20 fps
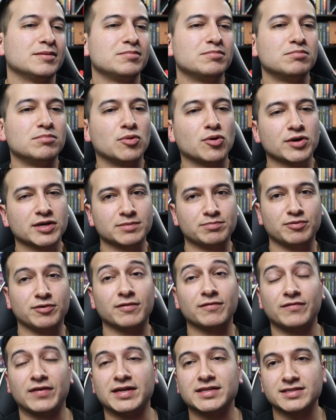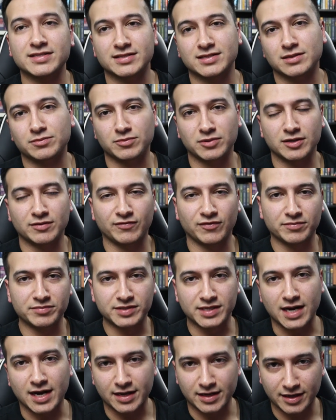Mort prevents someone from
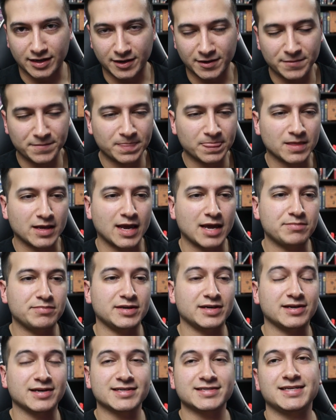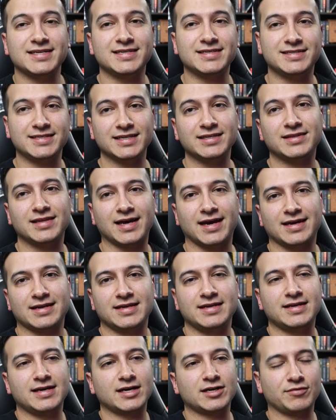dying, And because he did that,
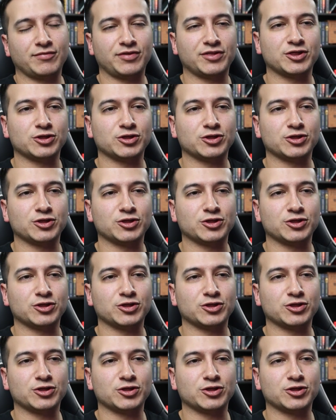he kind of